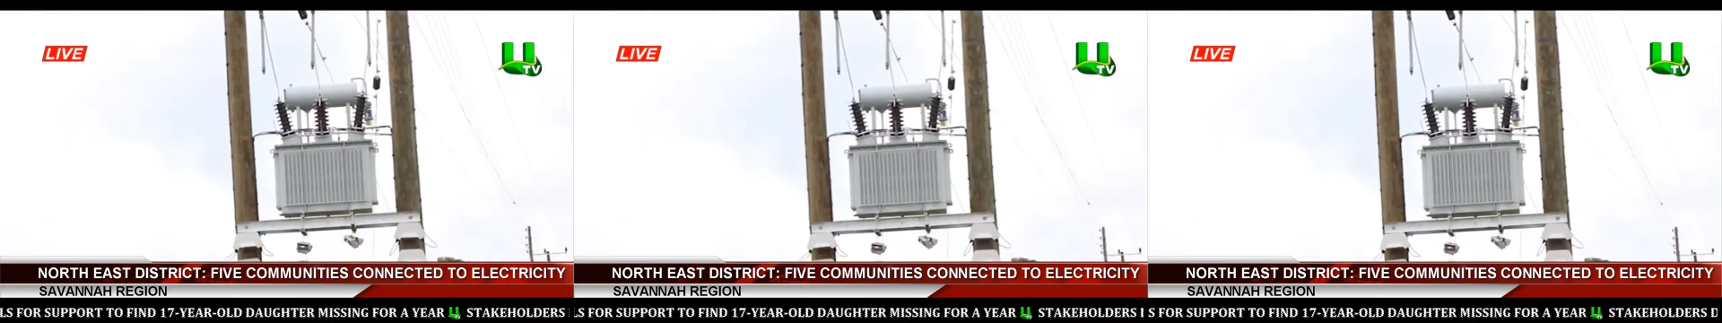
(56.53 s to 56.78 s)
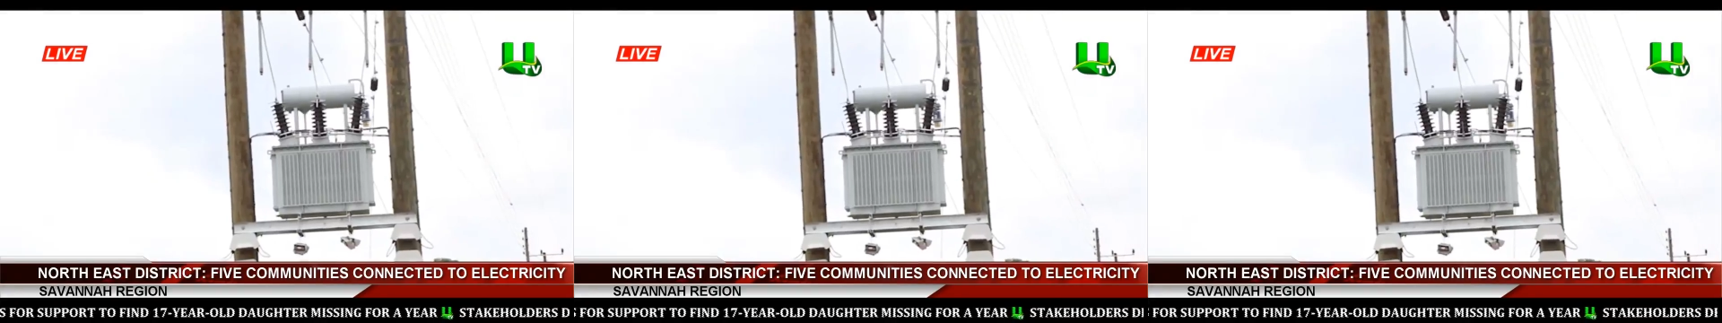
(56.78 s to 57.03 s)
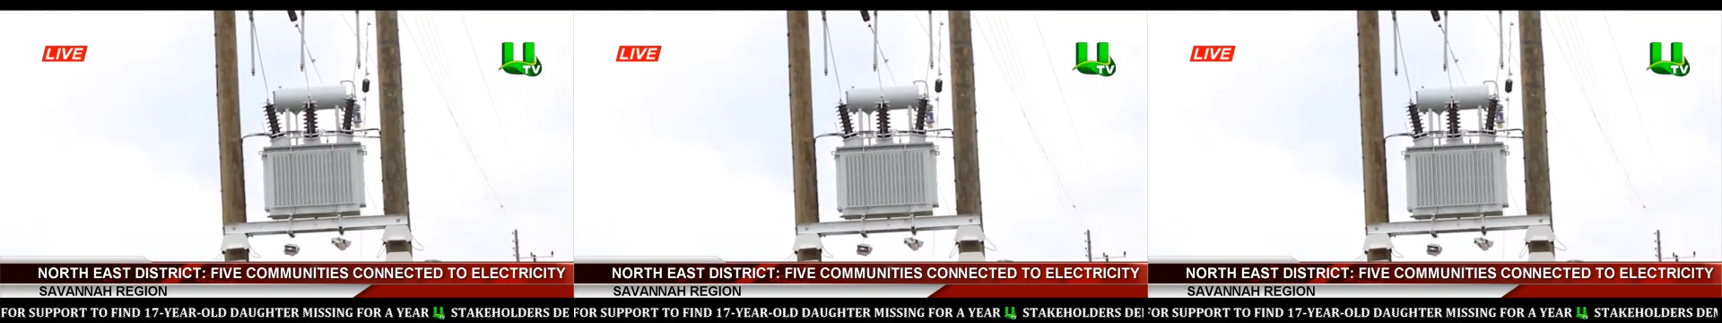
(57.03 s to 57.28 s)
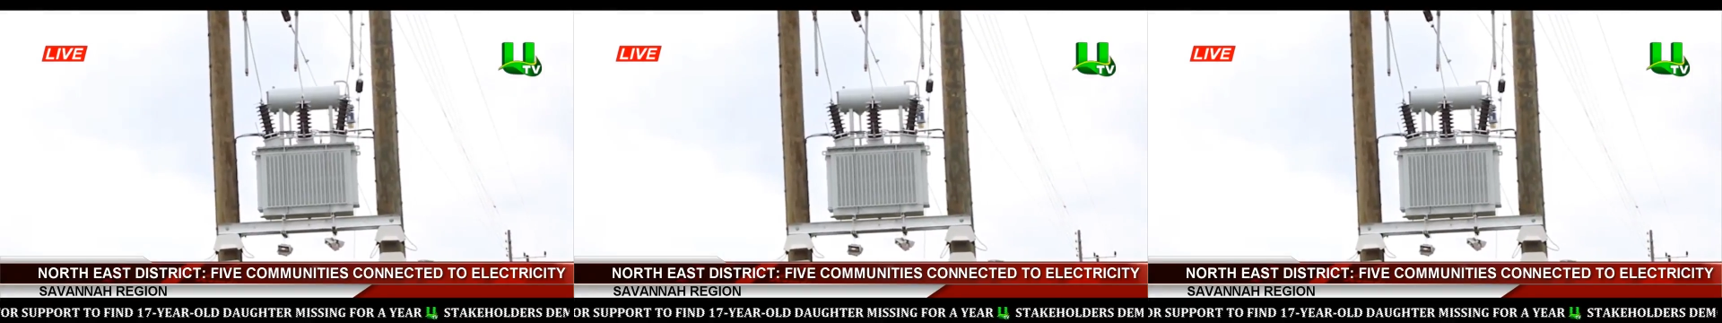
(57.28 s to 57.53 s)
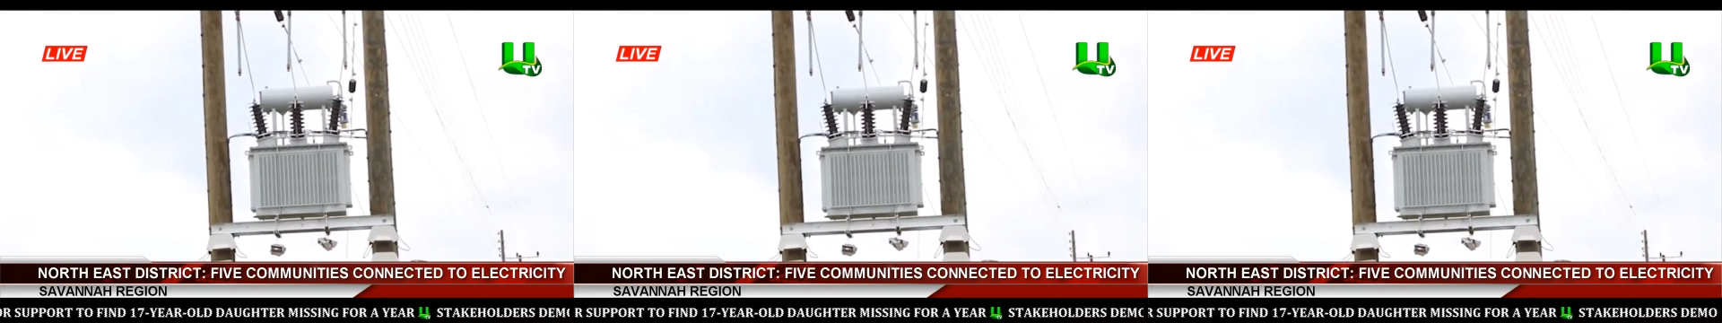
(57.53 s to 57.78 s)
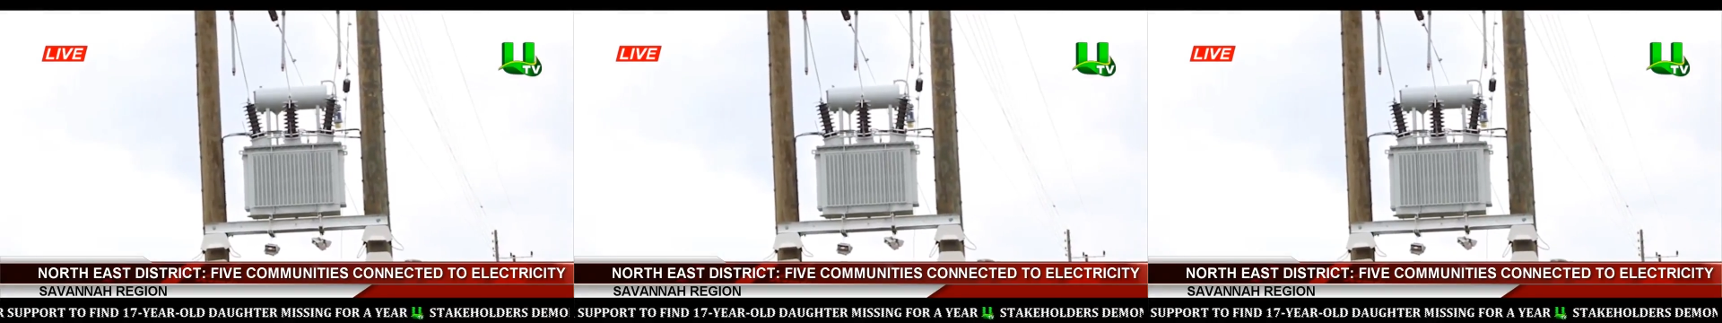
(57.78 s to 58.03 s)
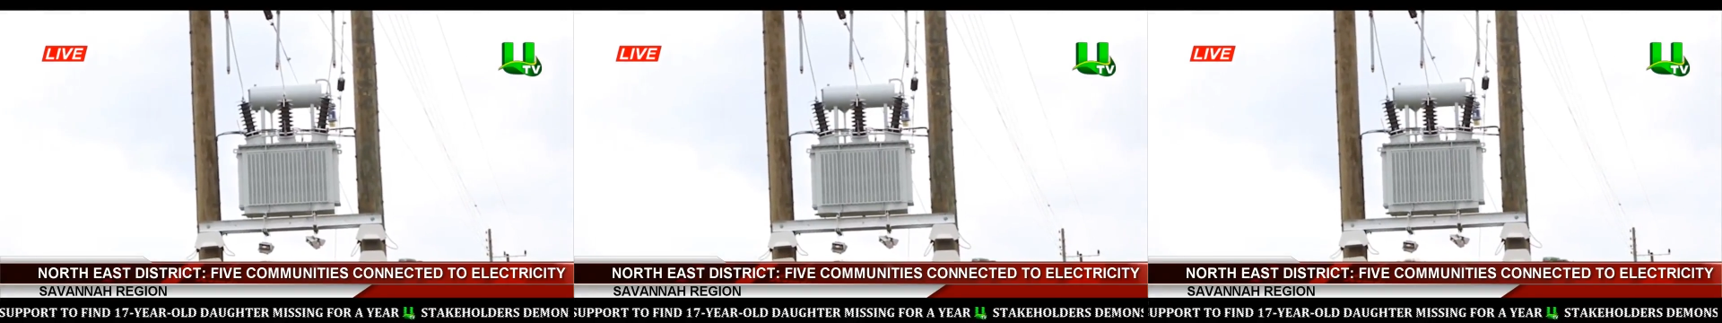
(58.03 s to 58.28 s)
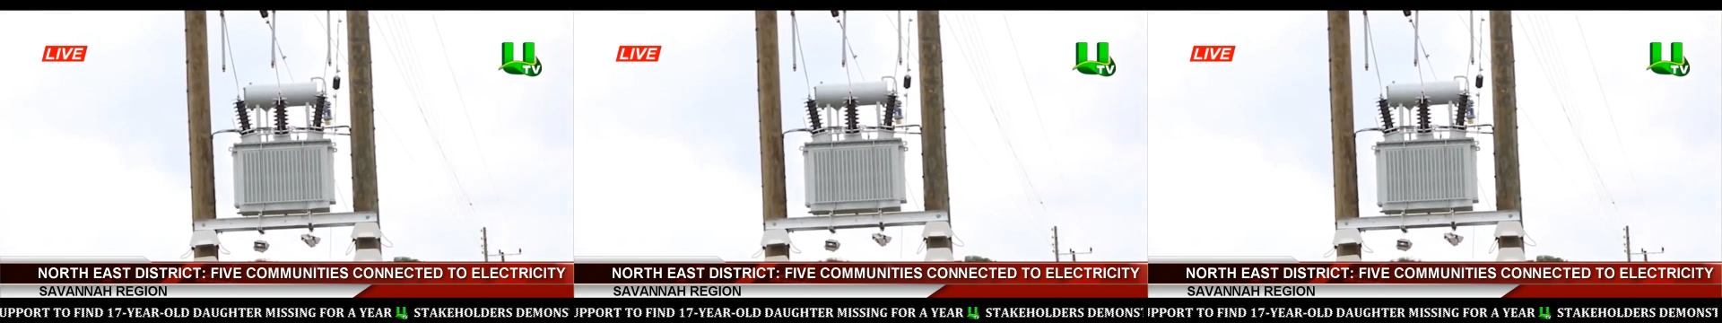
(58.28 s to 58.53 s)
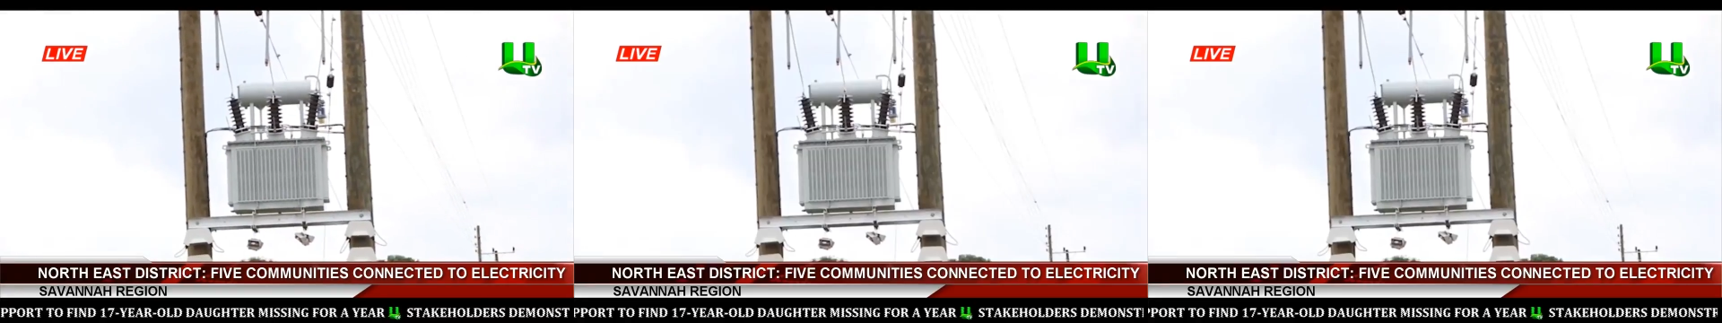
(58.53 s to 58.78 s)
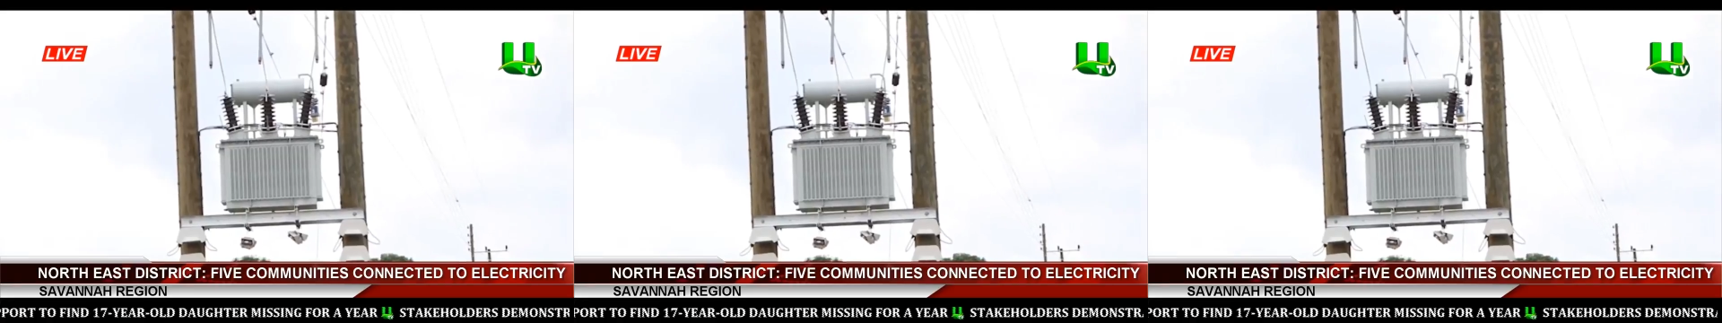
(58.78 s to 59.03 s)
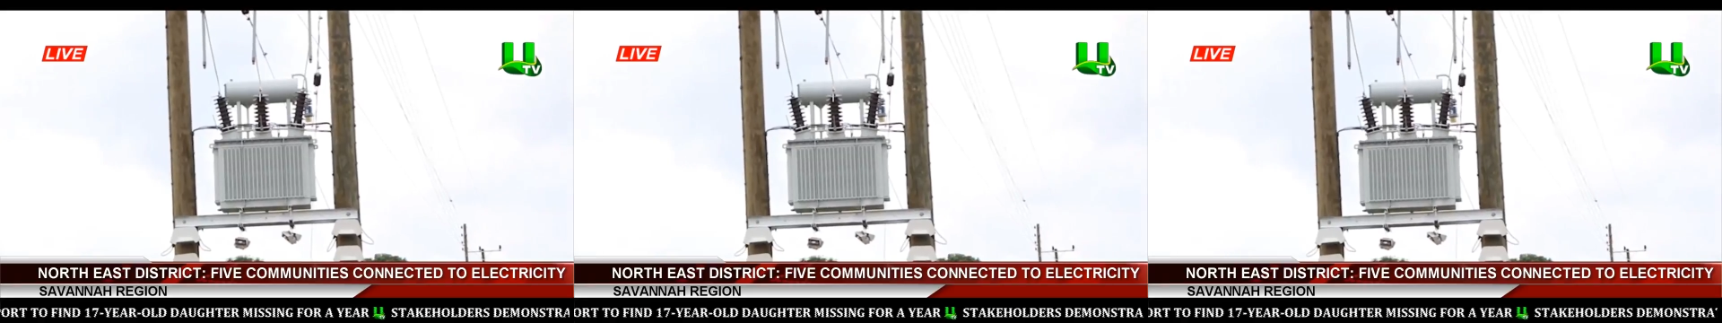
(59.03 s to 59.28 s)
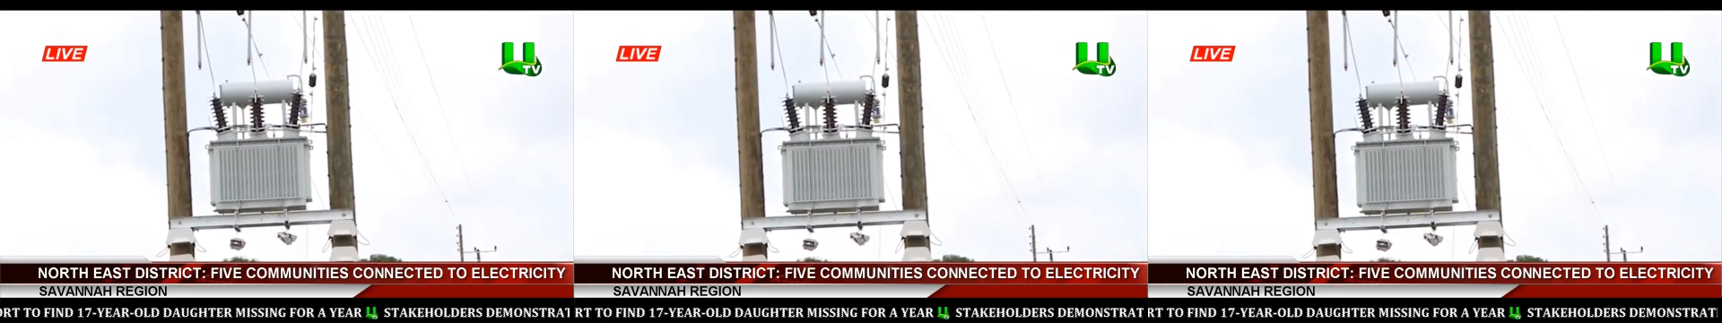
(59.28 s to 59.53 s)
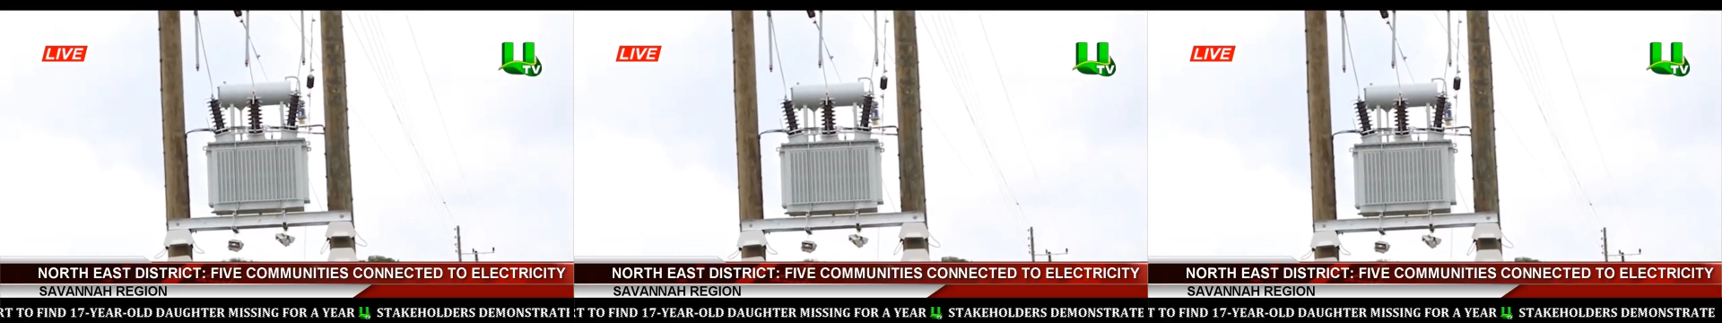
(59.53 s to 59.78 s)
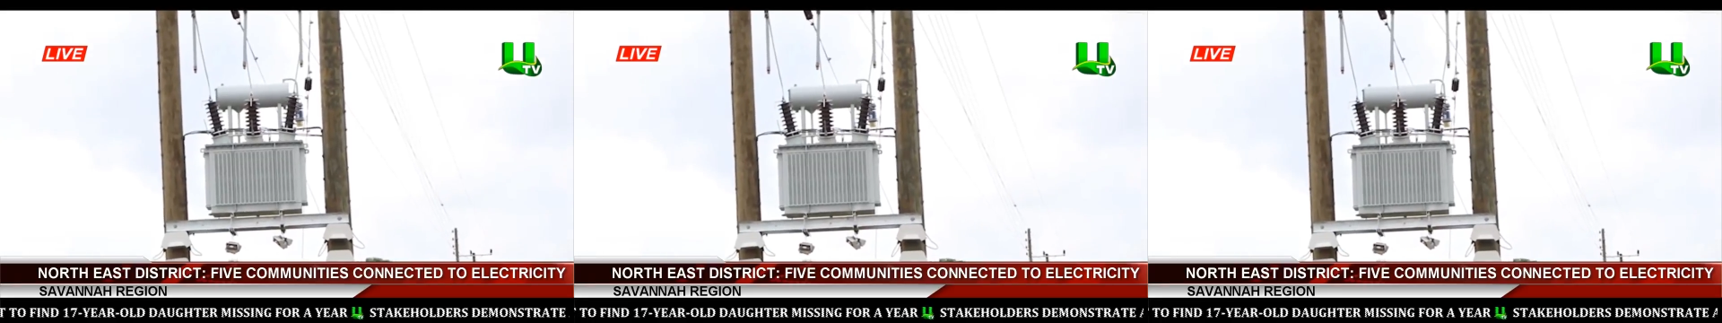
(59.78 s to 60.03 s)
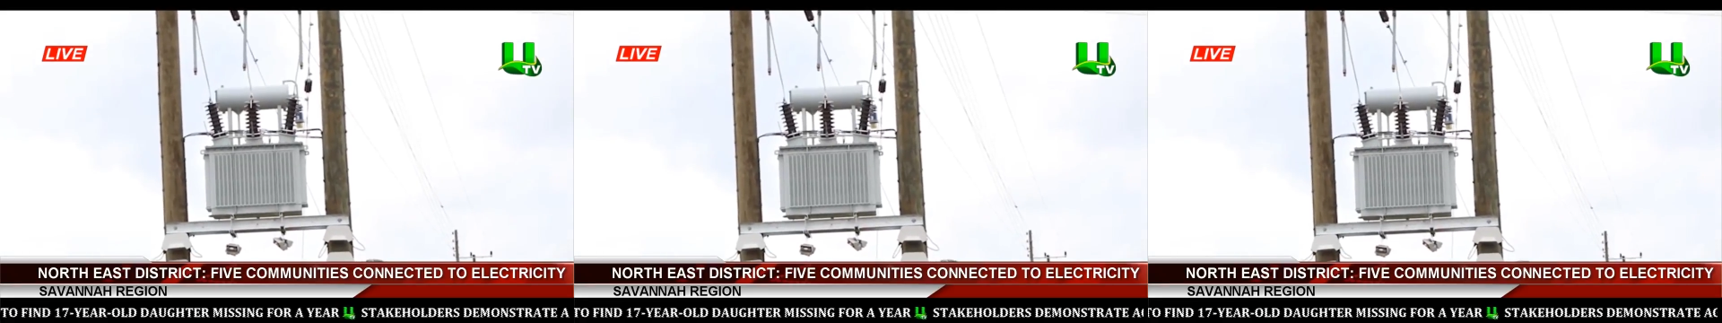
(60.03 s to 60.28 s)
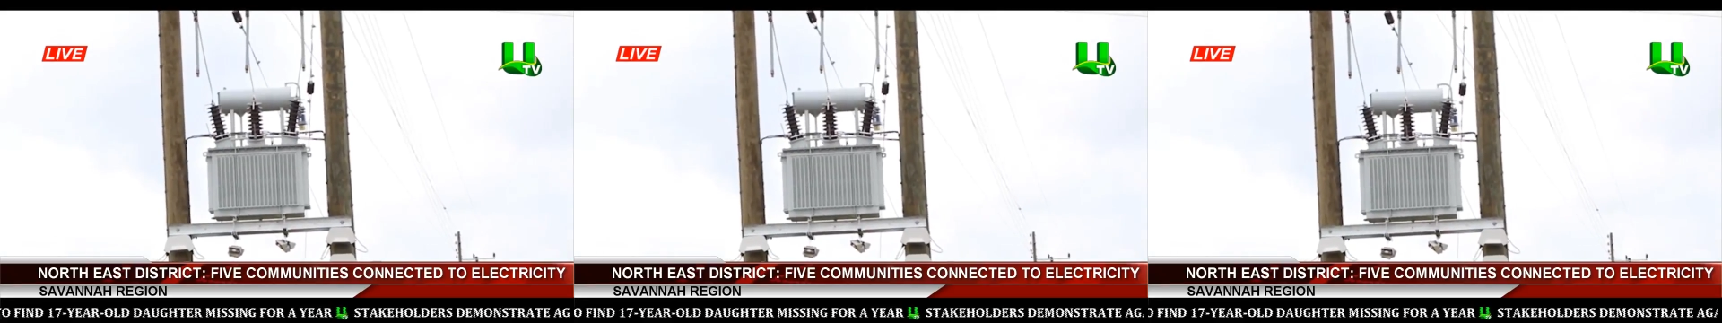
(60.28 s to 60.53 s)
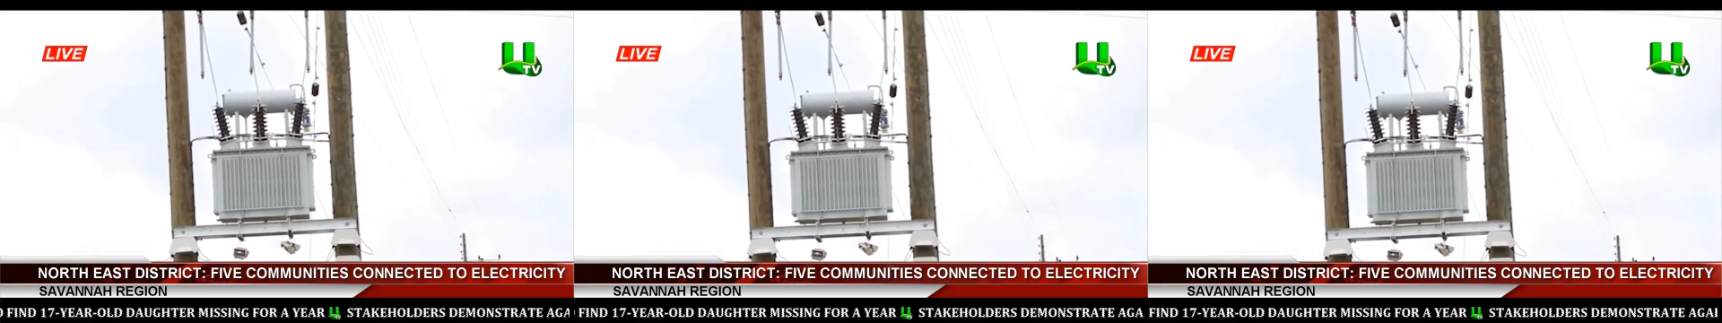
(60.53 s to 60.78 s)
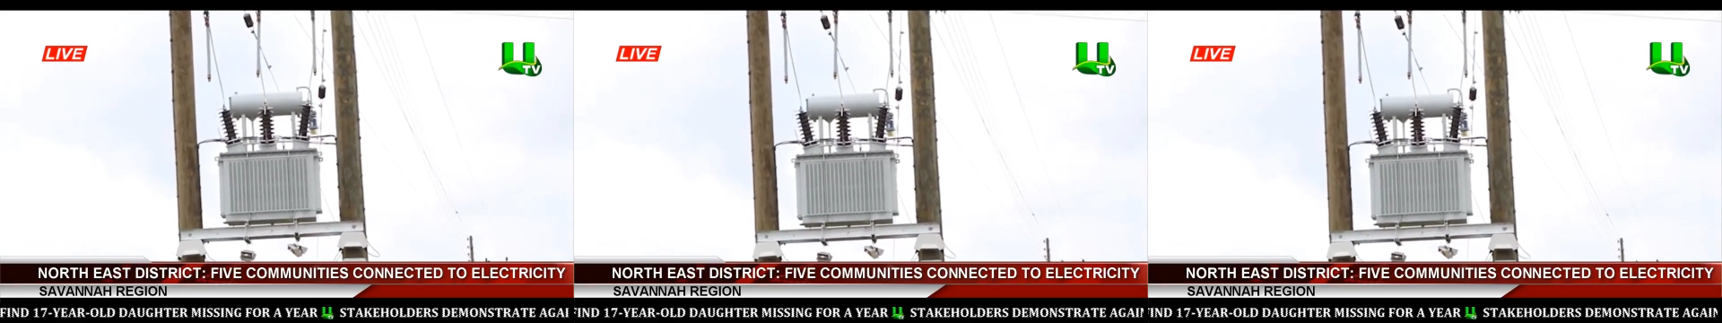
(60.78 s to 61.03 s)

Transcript: Nobody's mouth can be seen.